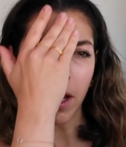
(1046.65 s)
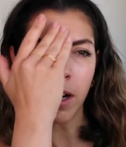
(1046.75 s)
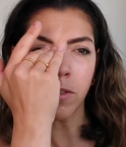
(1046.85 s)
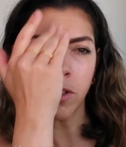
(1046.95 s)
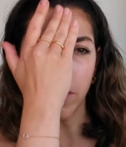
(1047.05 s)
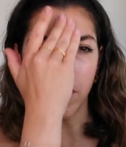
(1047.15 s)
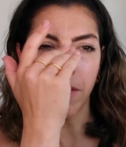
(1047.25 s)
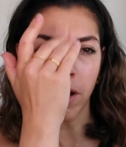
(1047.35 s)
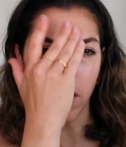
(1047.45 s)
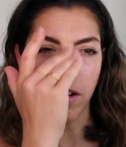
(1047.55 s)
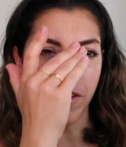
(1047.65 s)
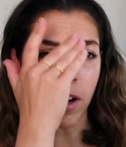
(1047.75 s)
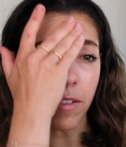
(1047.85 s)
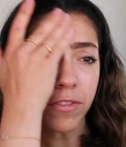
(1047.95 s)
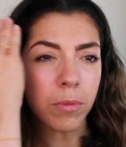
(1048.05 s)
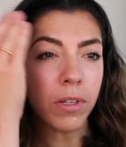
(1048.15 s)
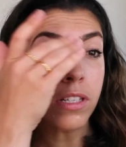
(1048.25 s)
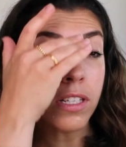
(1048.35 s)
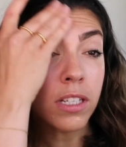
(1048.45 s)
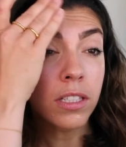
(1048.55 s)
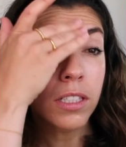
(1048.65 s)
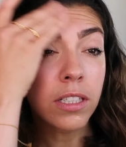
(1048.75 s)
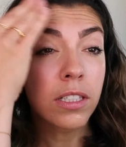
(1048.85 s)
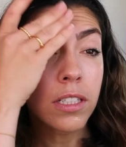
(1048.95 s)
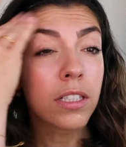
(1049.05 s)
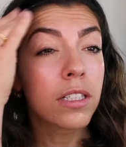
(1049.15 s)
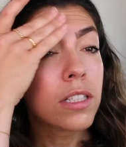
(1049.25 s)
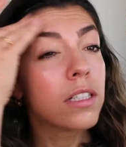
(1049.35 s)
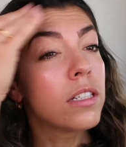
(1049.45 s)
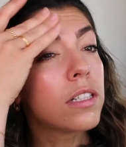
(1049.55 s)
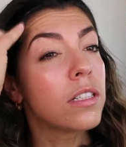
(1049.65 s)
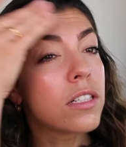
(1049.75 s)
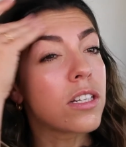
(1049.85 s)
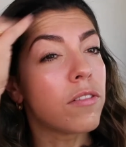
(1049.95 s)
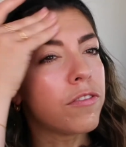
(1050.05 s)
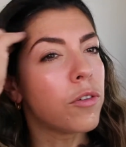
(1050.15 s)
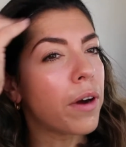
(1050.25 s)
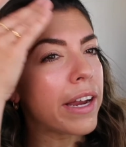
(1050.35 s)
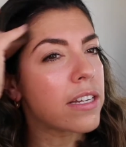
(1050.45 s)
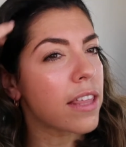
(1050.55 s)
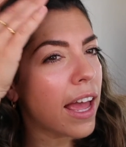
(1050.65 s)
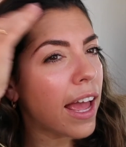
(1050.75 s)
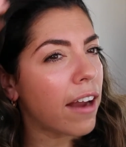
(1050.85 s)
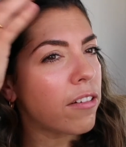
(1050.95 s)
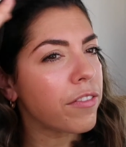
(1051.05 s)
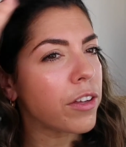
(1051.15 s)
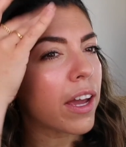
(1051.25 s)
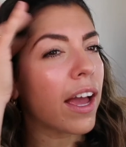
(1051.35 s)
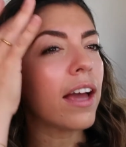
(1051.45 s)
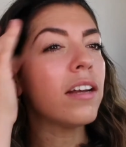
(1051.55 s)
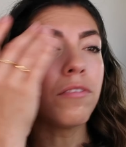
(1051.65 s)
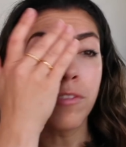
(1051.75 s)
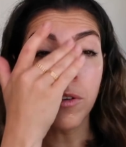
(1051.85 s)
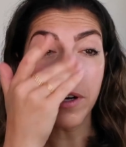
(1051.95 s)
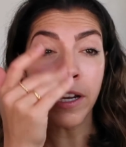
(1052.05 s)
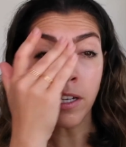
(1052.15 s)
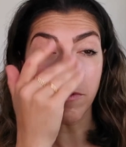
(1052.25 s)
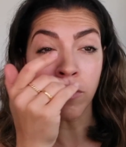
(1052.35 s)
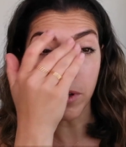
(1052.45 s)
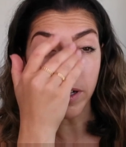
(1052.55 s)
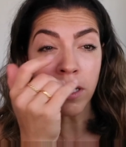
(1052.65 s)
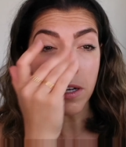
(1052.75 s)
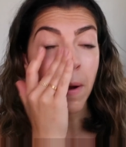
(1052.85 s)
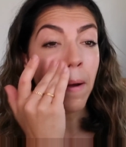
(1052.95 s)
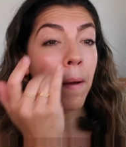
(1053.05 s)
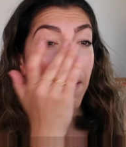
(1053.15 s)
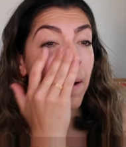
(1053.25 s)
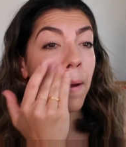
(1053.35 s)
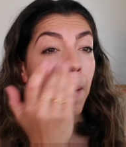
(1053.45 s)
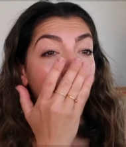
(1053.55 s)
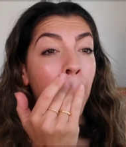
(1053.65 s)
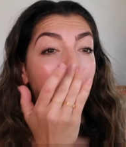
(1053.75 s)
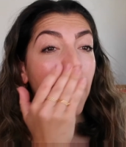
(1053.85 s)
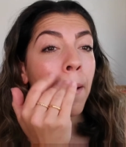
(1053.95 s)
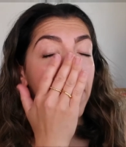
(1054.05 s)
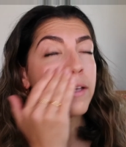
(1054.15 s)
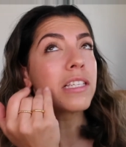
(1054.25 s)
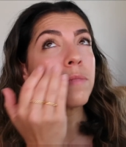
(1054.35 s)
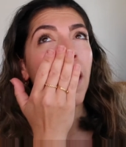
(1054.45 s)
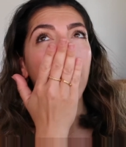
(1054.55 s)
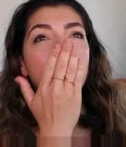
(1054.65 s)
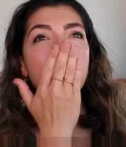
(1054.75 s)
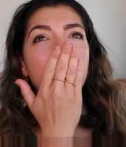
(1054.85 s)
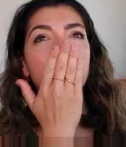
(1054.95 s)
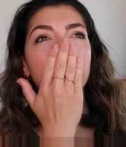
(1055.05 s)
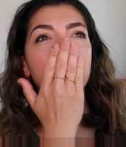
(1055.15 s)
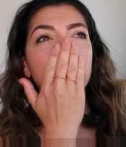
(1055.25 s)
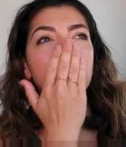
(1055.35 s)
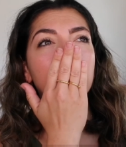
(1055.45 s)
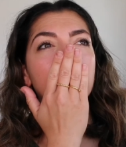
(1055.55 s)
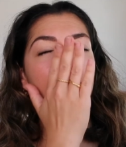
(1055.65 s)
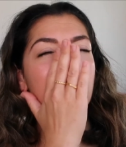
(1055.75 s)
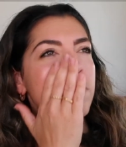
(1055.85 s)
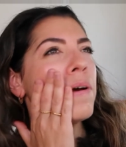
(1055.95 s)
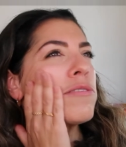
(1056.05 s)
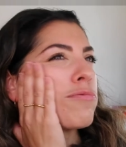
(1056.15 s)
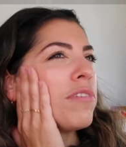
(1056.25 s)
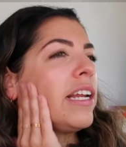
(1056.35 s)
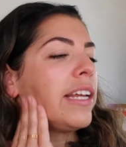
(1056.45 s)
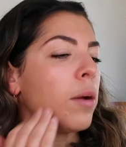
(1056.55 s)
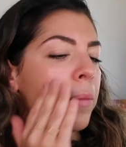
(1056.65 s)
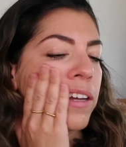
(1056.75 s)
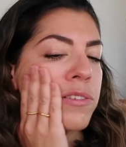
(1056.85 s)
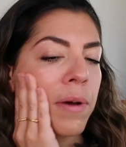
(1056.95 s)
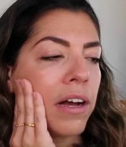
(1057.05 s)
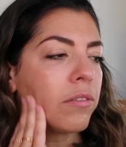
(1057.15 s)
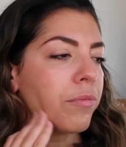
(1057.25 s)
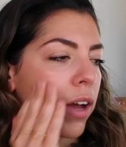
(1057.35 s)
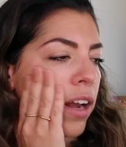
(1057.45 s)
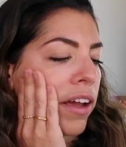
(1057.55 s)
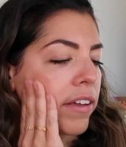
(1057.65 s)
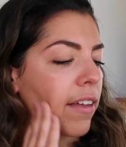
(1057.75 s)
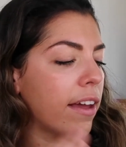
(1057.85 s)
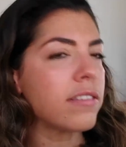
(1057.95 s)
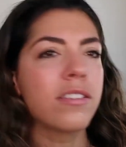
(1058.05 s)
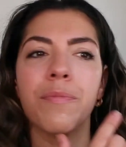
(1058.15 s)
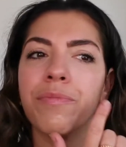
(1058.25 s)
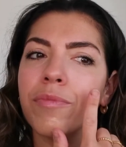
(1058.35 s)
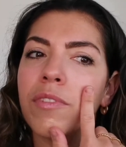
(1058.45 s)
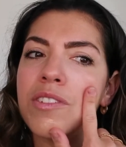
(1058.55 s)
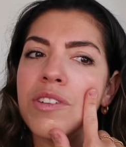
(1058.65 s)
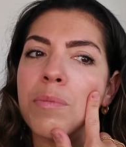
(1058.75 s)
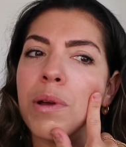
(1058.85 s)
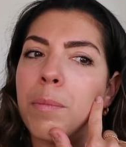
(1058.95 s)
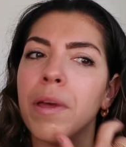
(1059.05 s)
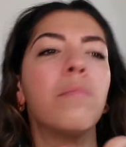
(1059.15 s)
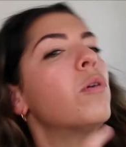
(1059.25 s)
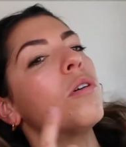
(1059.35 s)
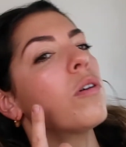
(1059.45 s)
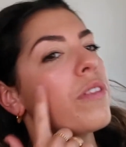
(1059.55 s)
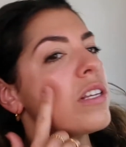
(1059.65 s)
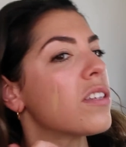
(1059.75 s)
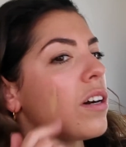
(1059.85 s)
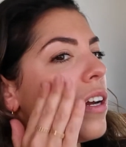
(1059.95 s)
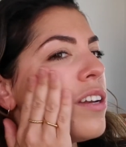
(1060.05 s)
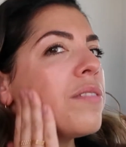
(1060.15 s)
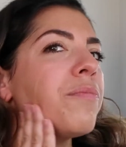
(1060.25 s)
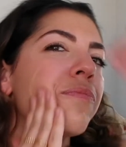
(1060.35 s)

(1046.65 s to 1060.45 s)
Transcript: And I'll do the other half afterwards. Just avoid the hair if you can. Avoid. It smells really yummy as well. I like that. I'm just gonna put a bit more on this side.